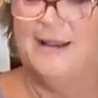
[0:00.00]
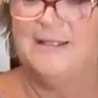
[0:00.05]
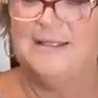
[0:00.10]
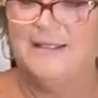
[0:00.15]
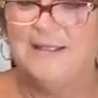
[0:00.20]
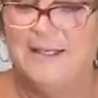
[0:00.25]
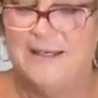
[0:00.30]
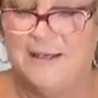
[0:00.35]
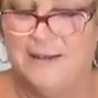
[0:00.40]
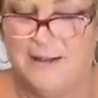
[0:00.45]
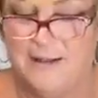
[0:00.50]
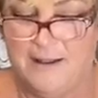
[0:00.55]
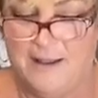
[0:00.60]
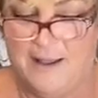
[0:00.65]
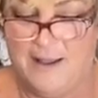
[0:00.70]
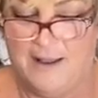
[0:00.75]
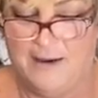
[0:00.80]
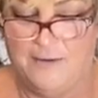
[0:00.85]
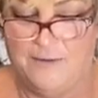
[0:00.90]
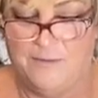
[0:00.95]
Now see,
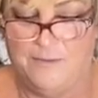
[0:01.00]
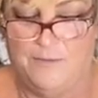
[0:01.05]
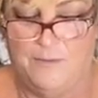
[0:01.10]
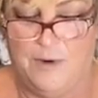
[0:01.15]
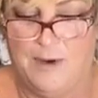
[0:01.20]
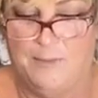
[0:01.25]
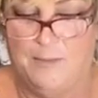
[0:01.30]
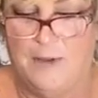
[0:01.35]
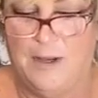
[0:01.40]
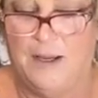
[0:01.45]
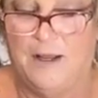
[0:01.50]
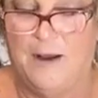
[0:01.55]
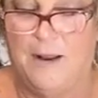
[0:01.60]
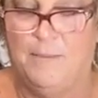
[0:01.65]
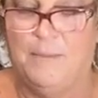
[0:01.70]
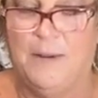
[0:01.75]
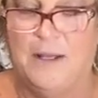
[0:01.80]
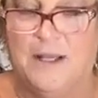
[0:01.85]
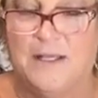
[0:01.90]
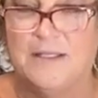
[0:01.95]
I don't want to pick it
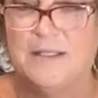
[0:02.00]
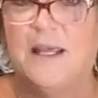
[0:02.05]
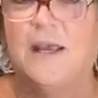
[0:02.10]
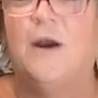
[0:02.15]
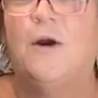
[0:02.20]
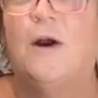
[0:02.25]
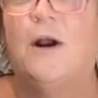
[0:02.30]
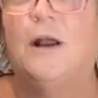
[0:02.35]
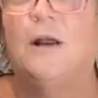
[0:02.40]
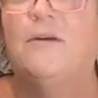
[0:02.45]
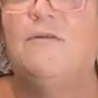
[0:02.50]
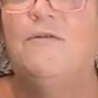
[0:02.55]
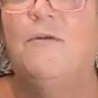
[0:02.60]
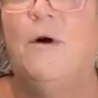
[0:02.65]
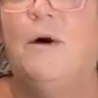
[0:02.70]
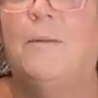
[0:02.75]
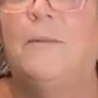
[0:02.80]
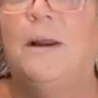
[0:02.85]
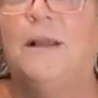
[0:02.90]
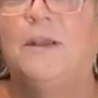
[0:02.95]
up because they are going to
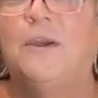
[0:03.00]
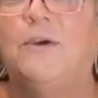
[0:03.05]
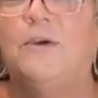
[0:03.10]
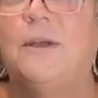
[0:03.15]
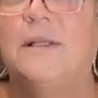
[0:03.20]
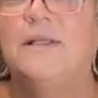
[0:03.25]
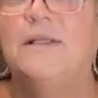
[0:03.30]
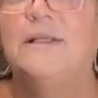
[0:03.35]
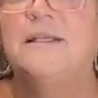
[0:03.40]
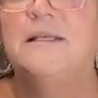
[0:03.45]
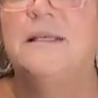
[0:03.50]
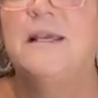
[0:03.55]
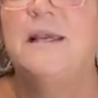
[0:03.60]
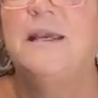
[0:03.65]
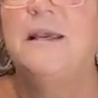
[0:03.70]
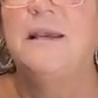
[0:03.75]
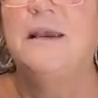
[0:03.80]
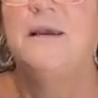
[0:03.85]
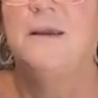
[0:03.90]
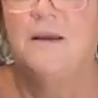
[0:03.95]
fall, but you can
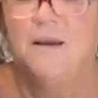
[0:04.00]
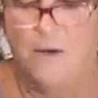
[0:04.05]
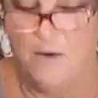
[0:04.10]
see